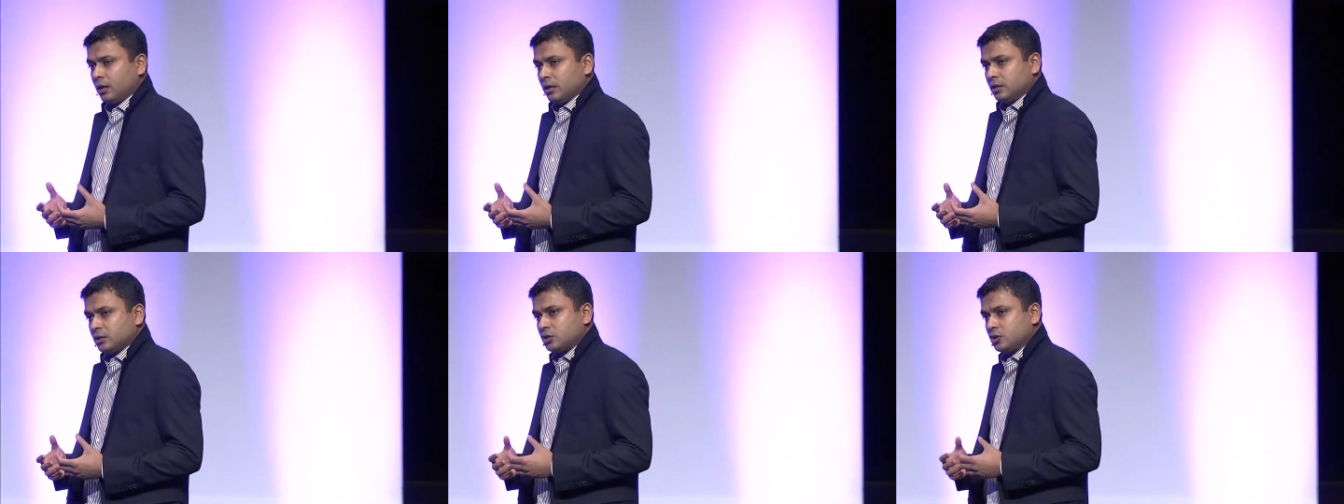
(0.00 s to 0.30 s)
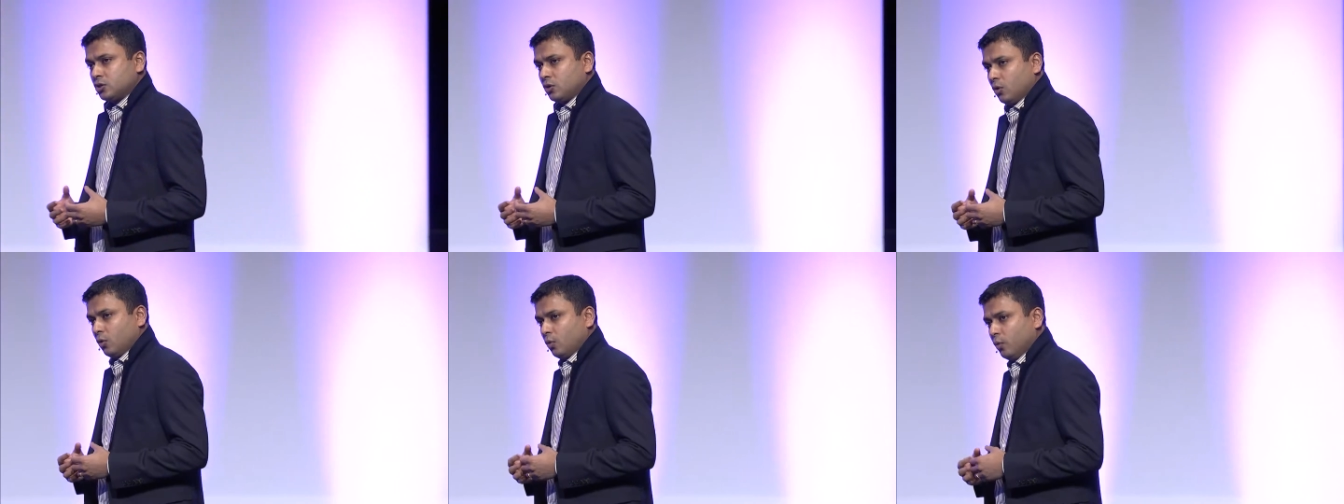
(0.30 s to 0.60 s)

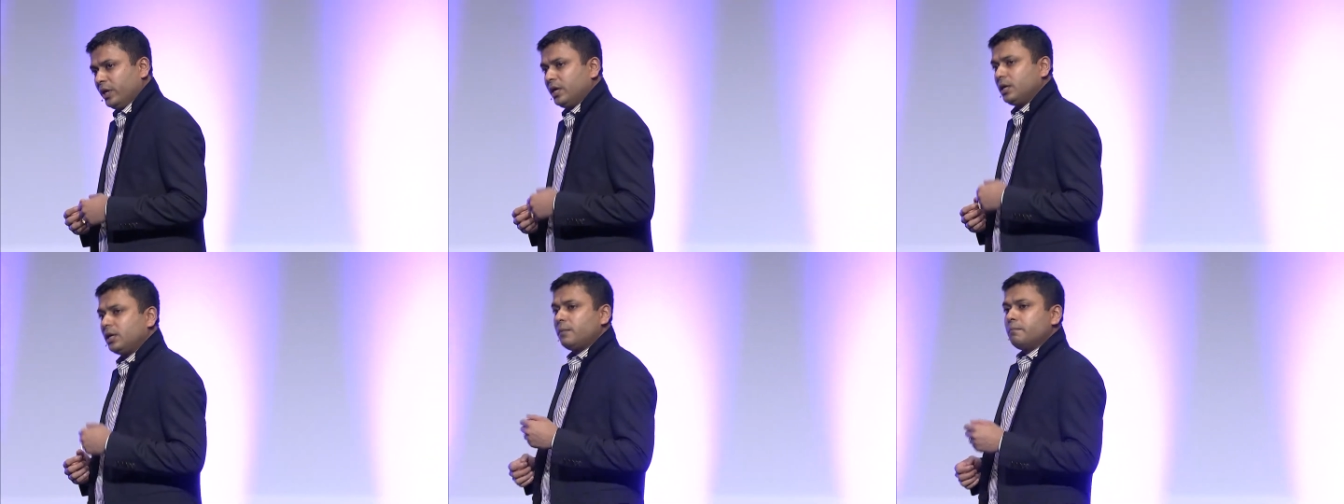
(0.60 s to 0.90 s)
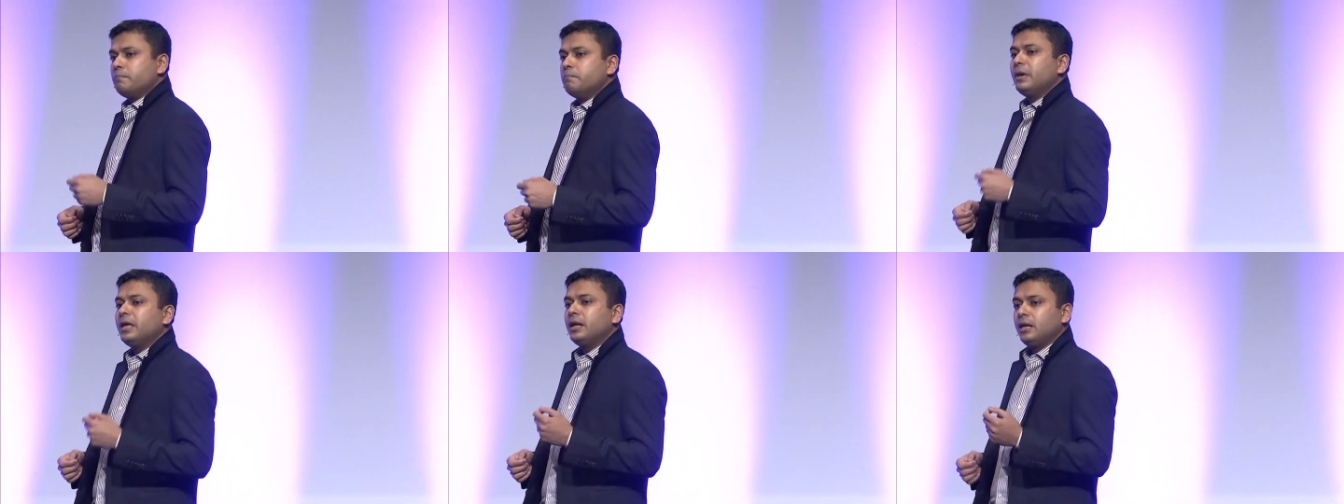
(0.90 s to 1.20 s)
So we give
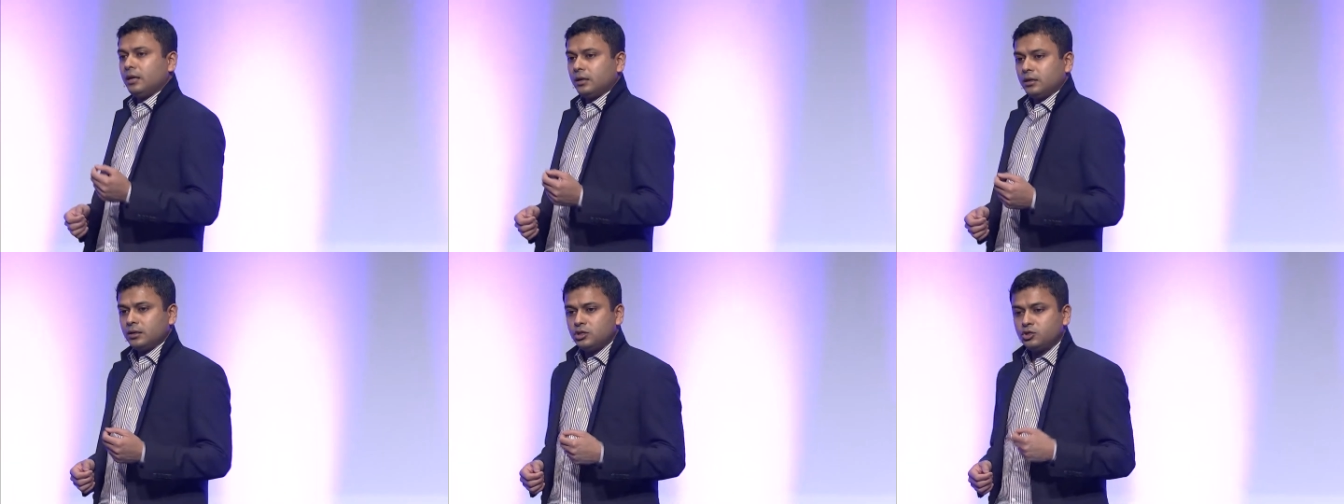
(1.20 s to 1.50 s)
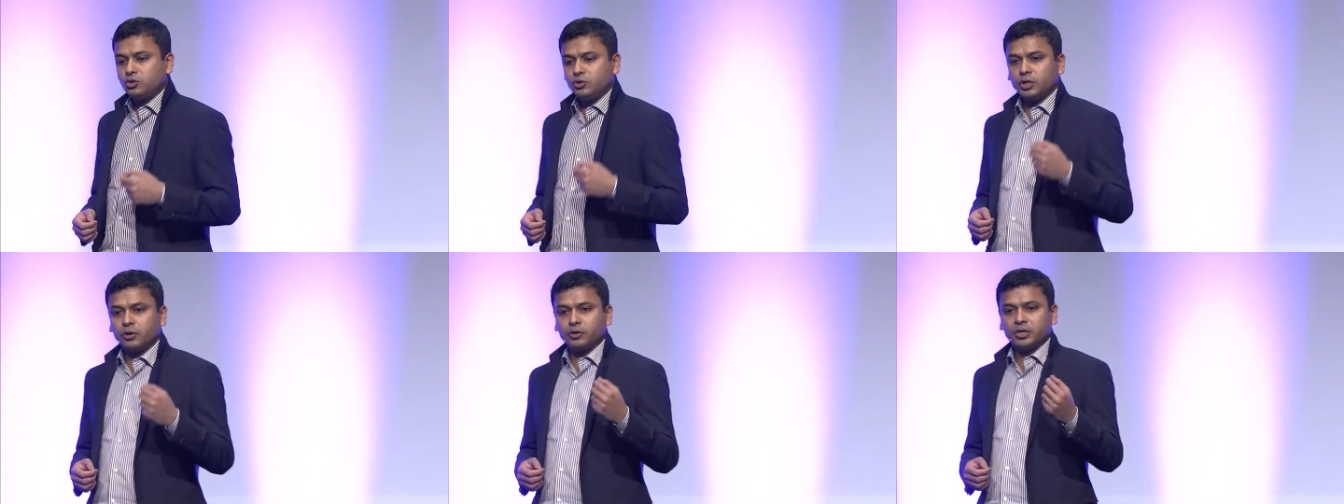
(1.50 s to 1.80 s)
meaning
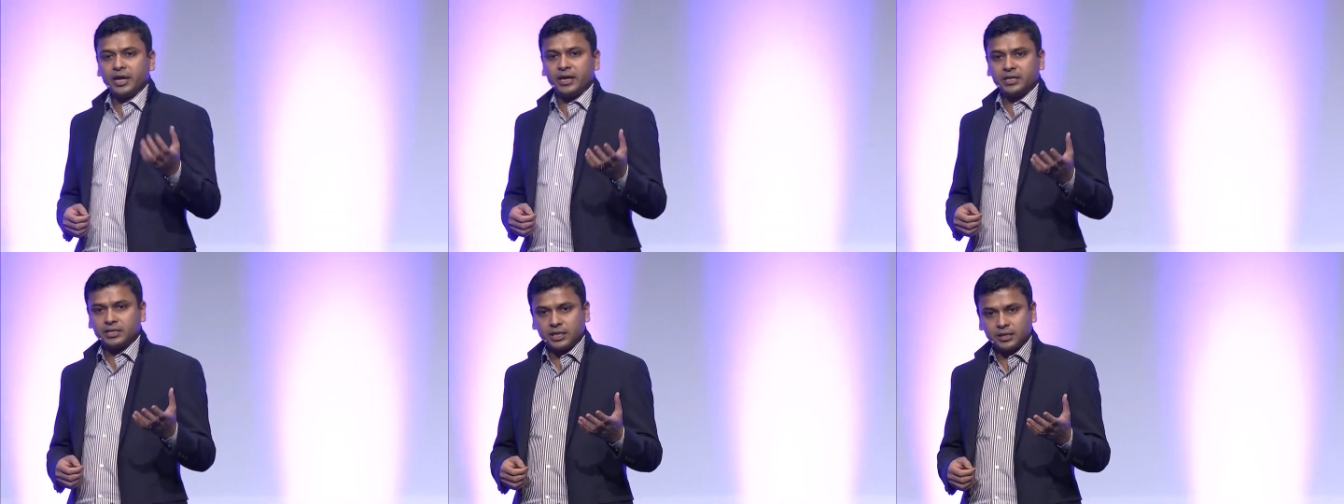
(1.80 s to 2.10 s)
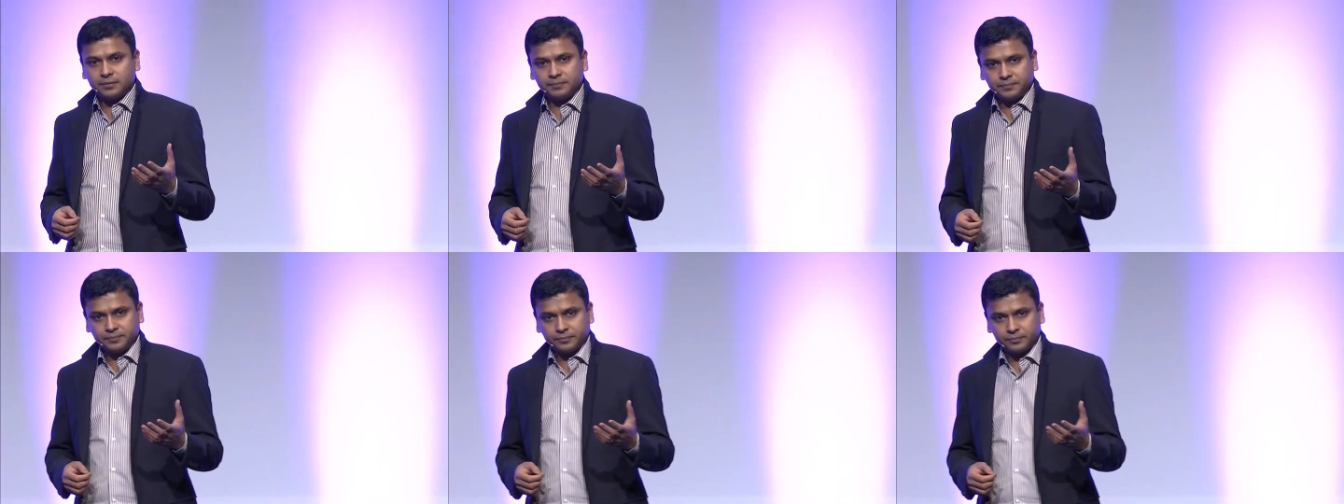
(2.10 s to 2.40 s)
to your
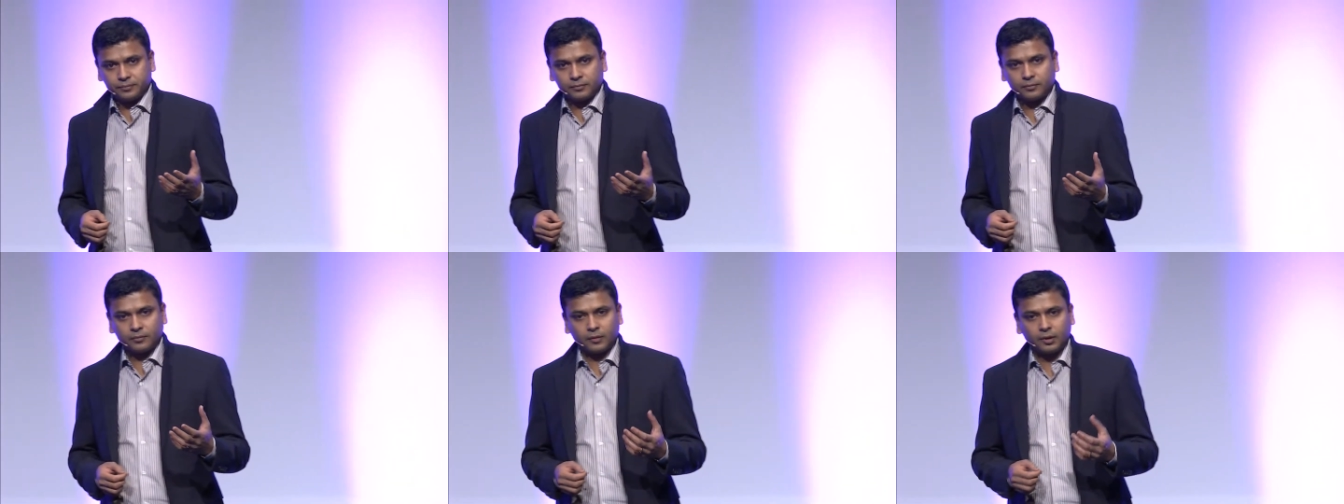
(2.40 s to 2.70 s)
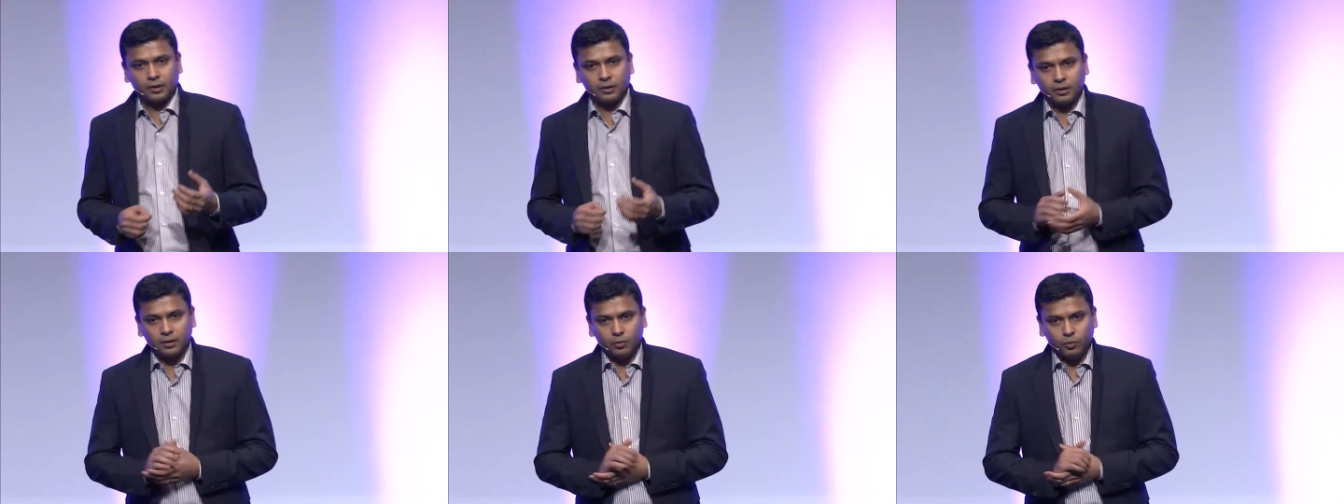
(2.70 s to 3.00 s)
data.
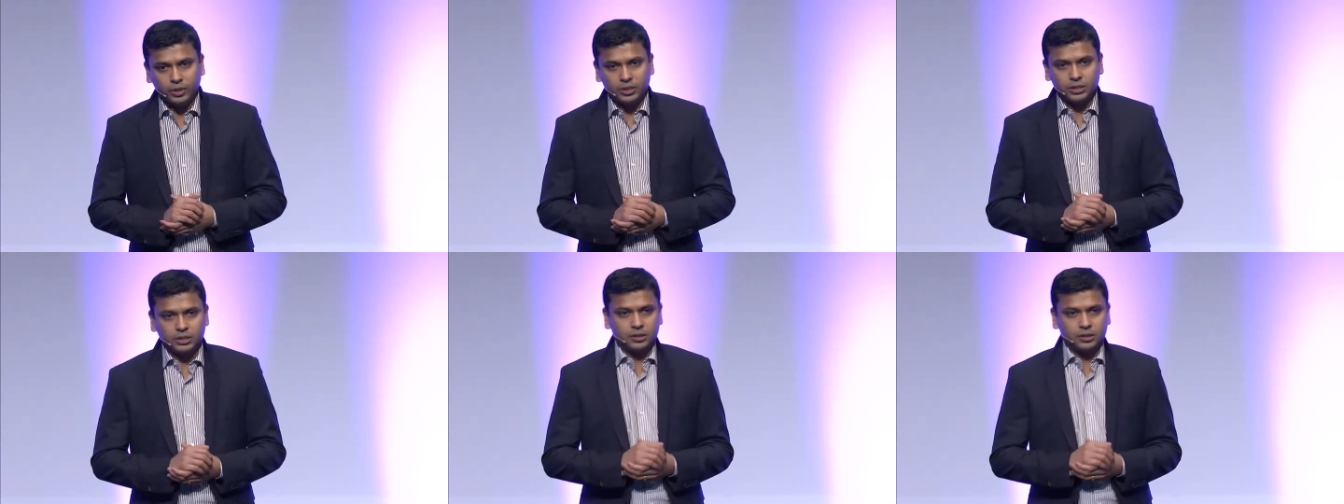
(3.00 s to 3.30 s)
We